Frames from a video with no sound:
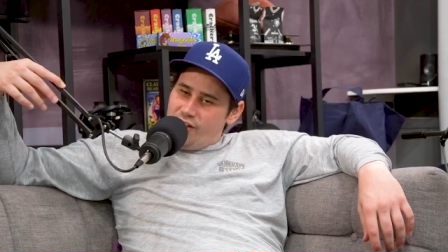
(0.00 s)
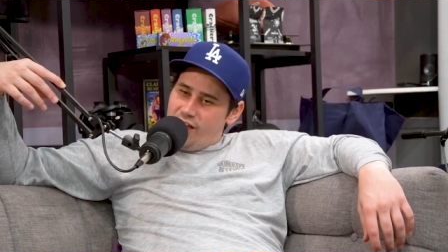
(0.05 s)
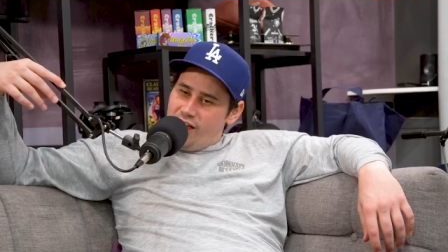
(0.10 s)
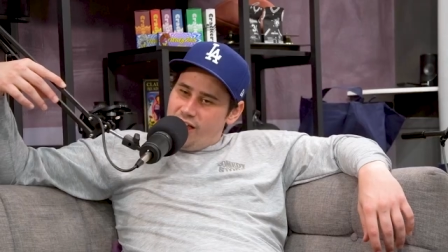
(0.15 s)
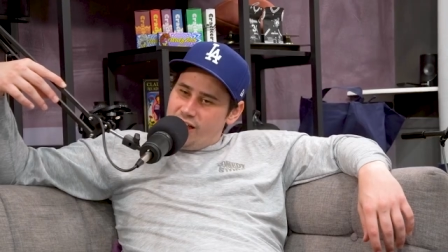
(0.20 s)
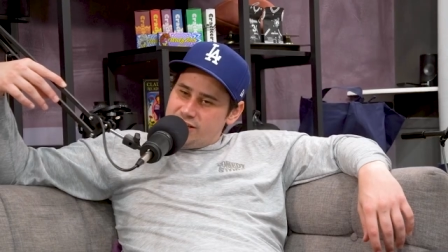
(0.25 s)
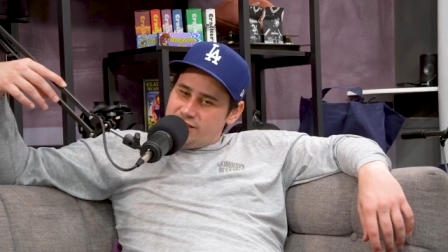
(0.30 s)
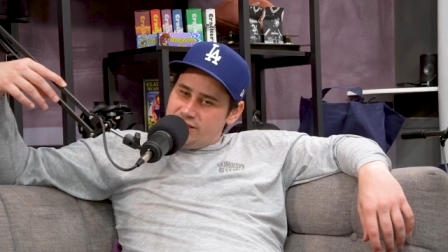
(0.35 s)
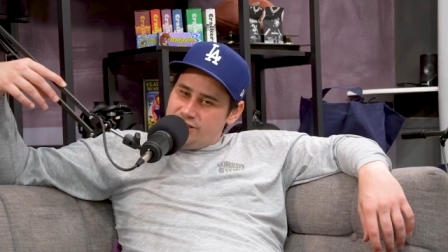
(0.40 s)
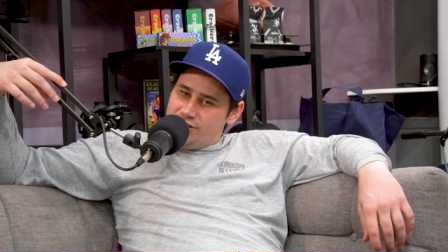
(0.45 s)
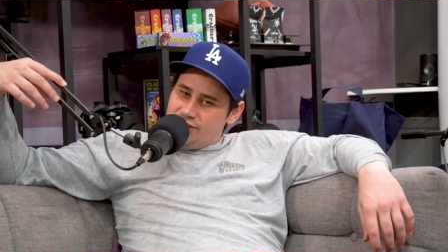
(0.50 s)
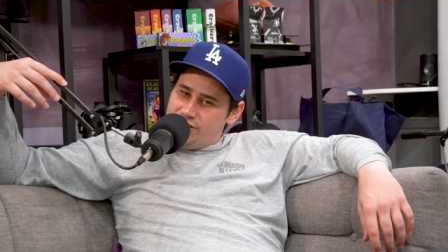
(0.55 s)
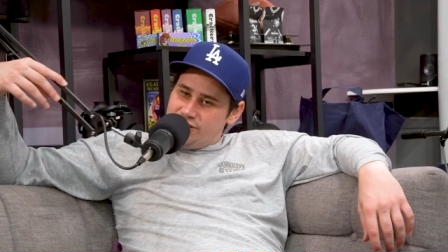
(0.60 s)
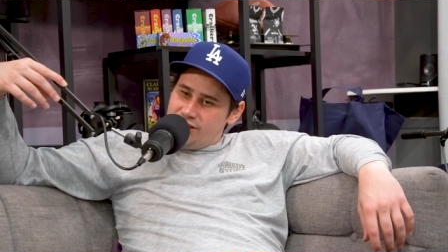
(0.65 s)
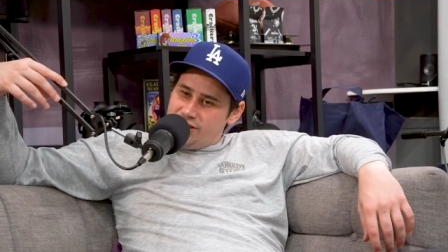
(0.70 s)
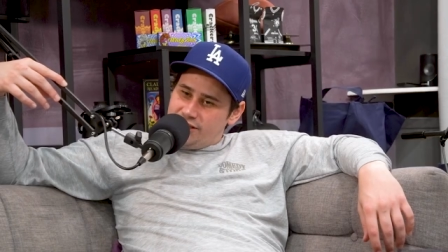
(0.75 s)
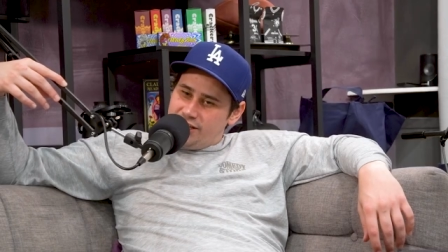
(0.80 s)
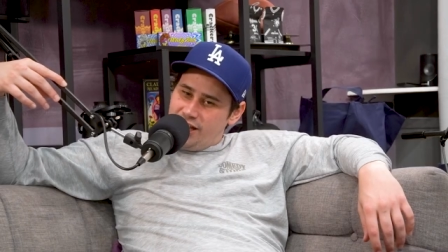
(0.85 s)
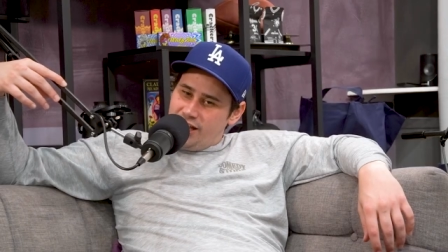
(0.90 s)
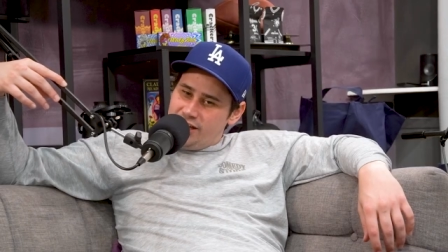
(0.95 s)
hostages
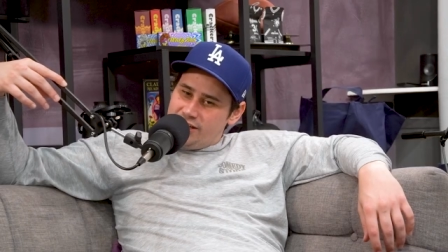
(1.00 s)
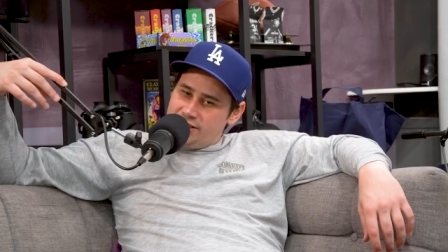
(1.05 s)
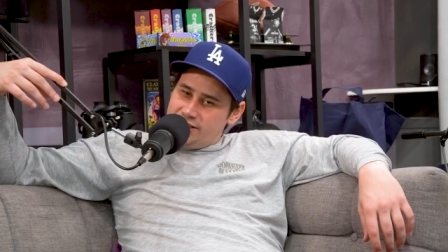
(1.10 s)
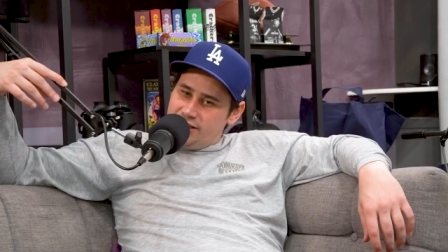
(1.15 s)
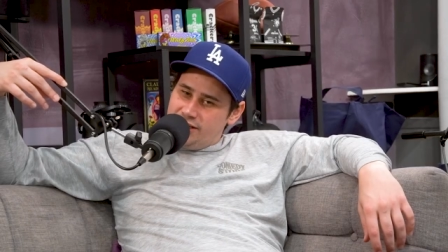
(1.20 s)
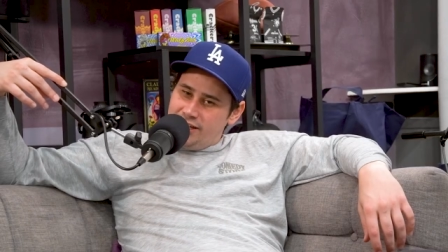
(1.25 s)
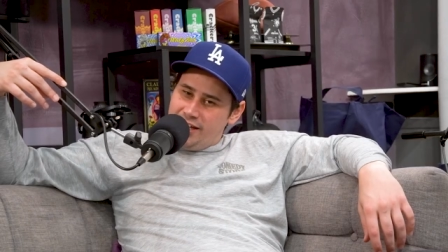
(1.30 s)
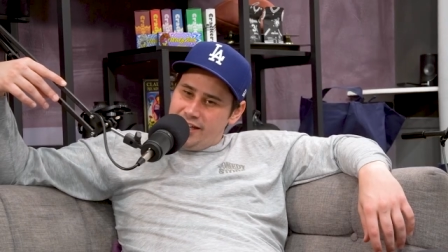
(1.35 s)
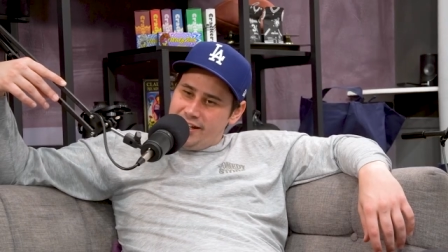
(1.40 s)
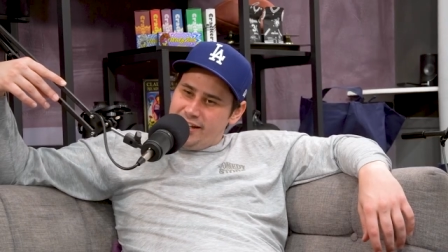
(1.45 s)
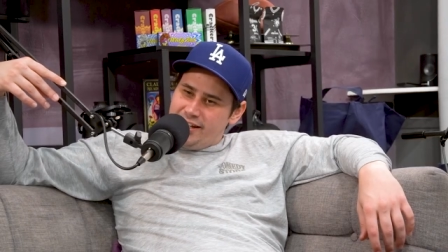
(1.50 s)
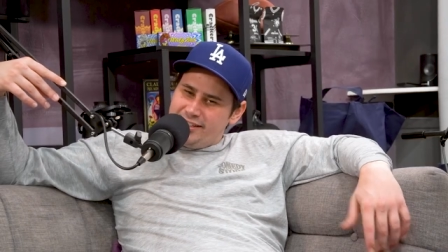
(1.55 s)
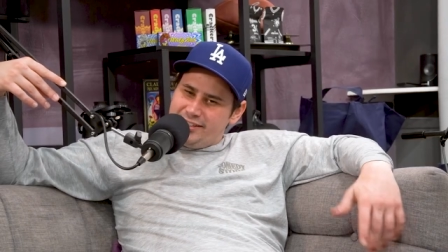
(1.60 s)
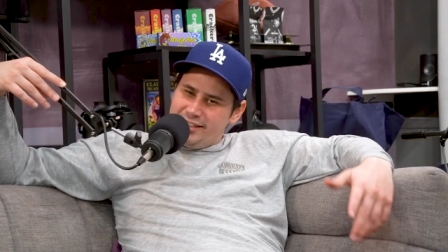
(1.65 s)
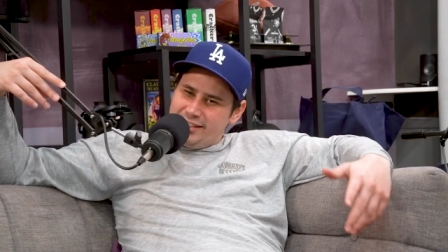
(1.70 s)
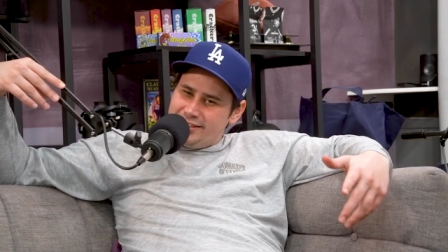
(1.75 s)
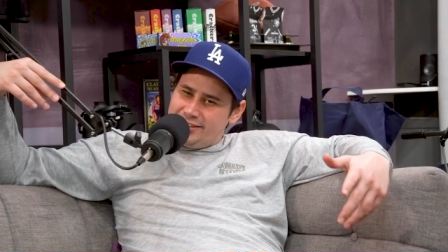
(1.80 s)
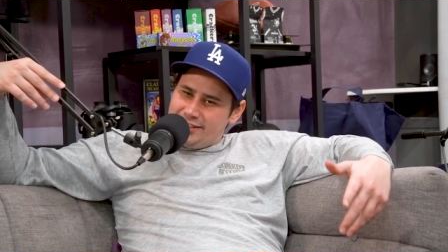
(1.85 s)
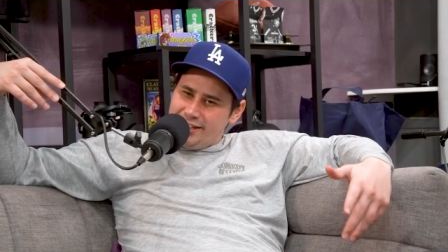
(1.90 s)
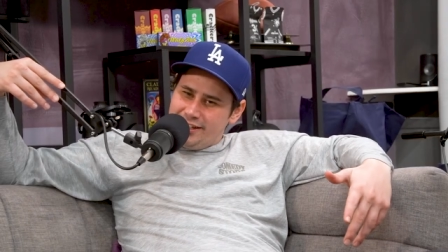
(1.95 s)
in Gaza, and I
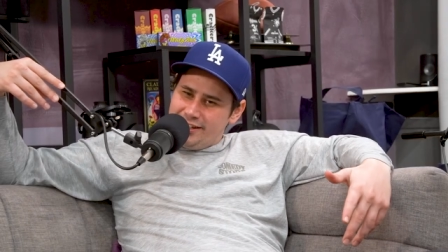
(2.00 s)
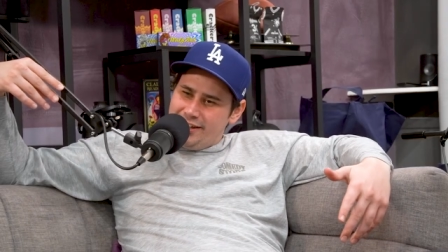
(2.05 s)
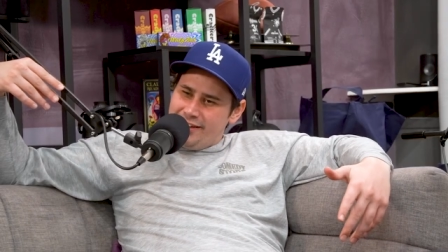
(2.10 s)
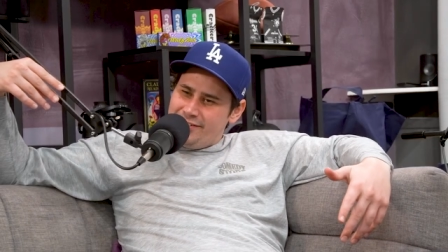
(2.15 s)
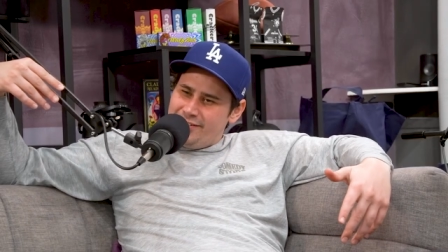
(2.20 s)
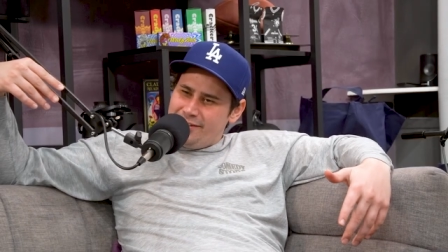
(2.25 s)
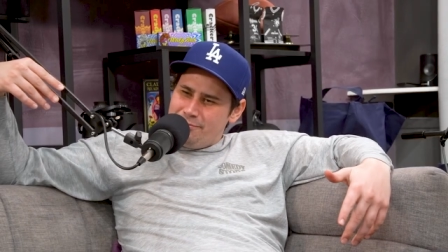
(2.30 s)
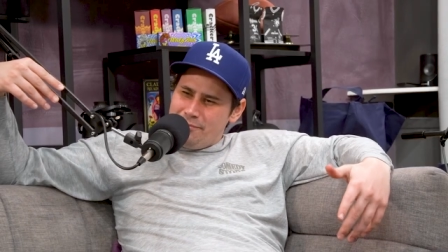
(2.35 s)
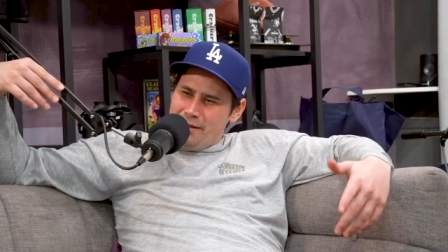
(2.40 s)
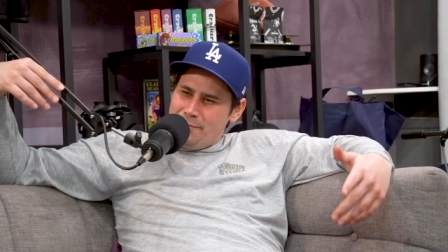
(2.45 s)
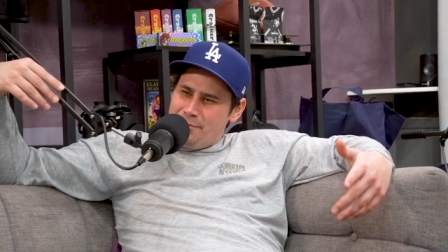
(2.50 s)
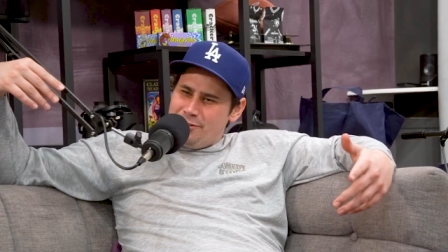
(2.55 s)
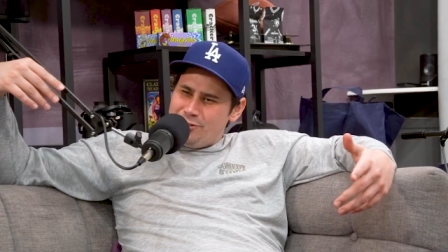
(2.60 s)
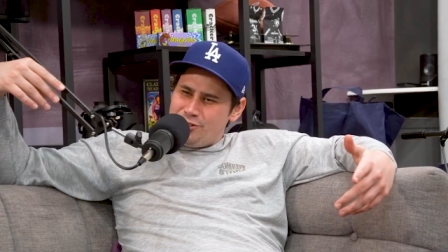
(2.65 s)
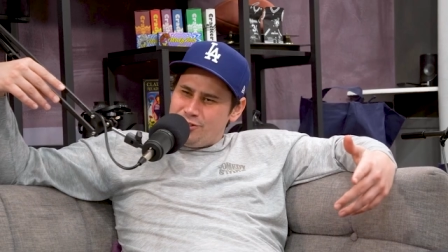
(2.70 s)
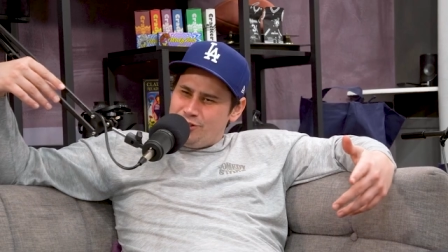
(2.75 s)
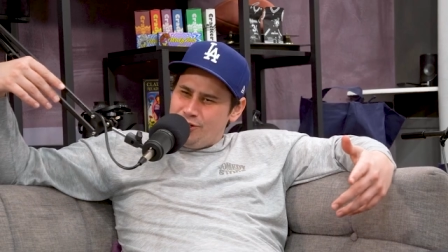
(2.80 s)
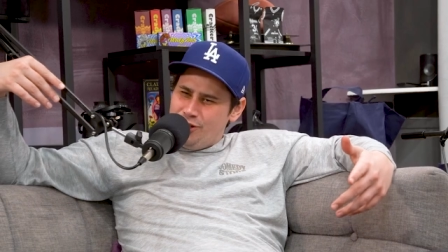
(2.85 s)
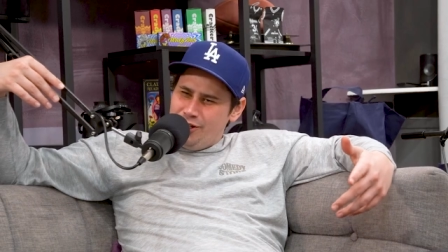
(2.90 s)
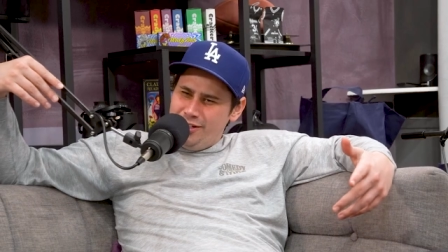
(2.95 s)
think that and maybe
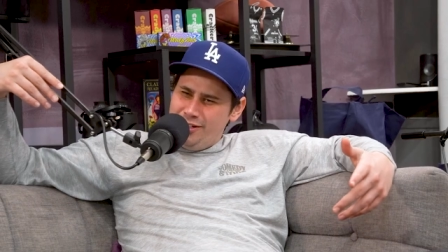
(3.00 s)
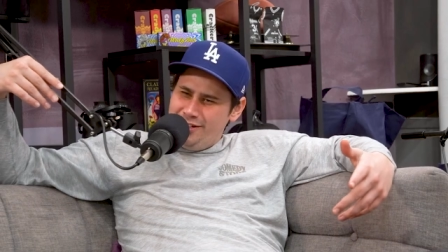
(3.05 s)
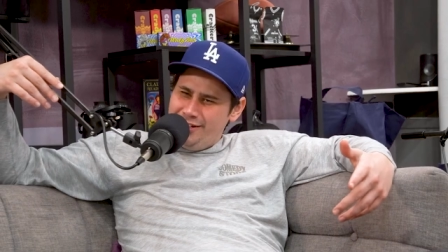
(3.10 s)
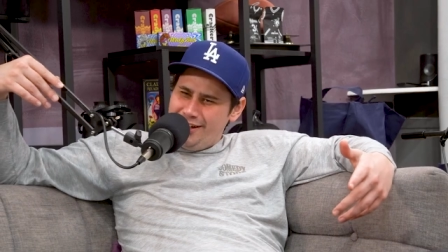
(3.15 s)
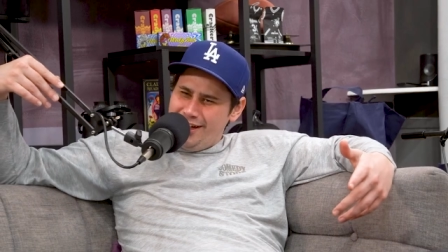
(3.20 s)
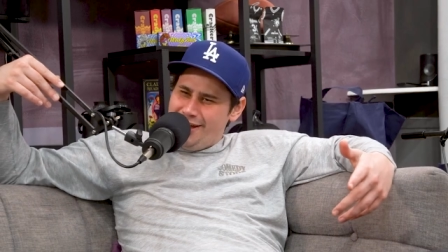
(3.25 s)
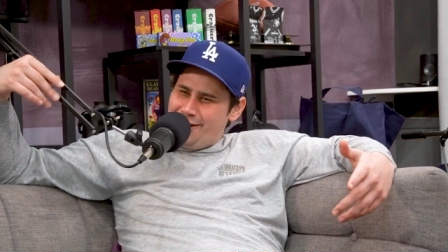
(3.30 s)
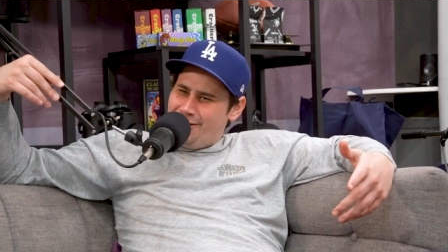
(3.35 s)
it's good. I